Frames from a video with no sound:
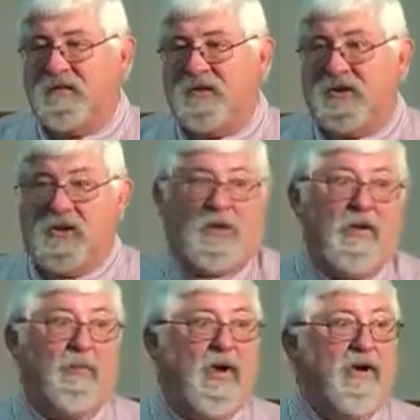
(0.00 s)
Just a
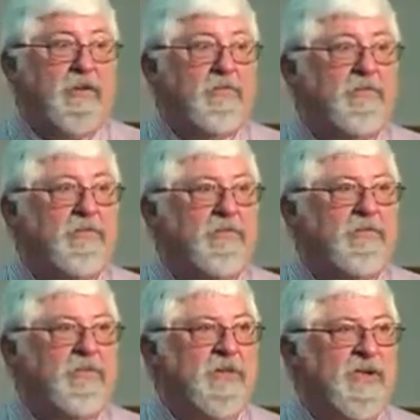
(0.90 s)
little murder?
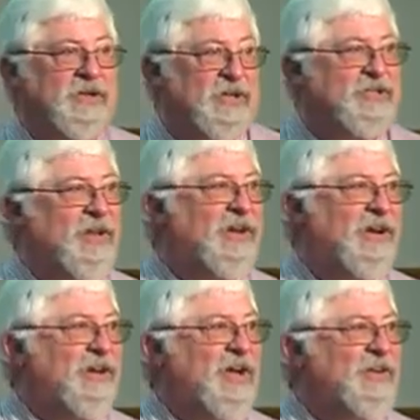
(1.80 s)
Just a
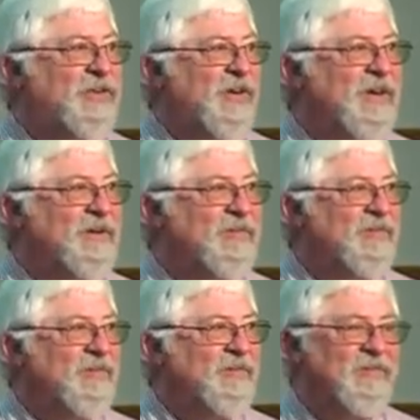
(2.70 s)
little adultery?
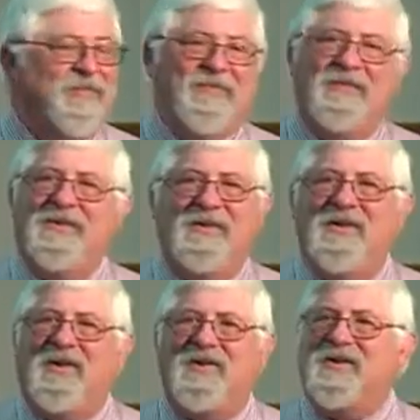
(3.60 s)

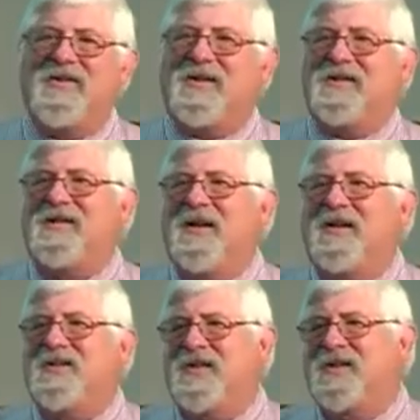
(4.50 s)
No, there's no such thing
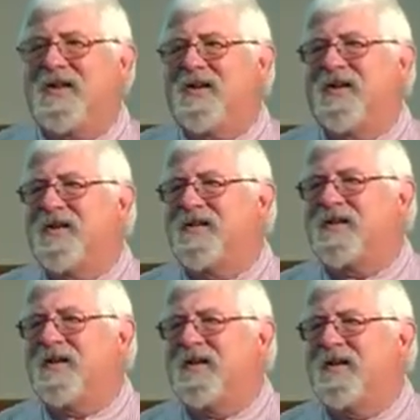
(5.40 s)
as just a little, is
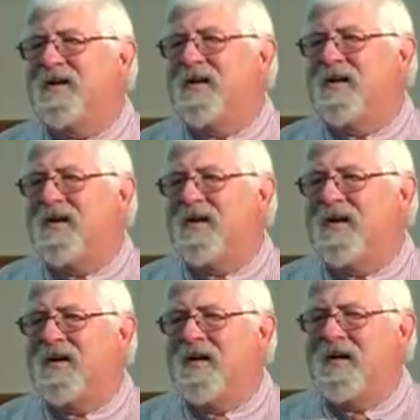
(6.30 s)
there?
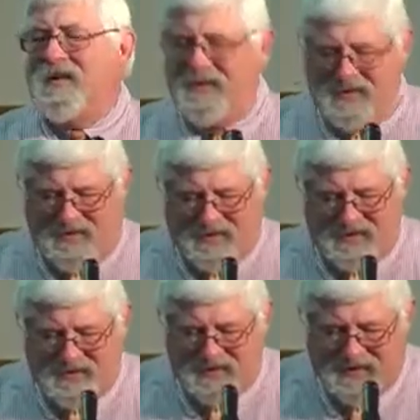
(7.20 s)
There's
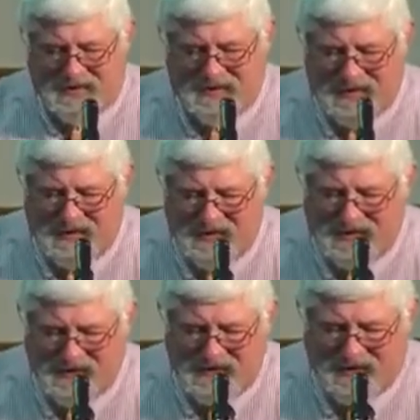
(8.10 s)
no such thing as
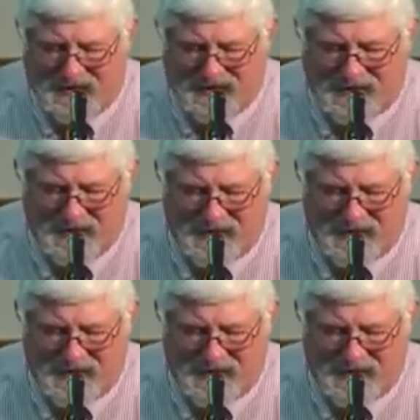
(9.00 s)
just a little.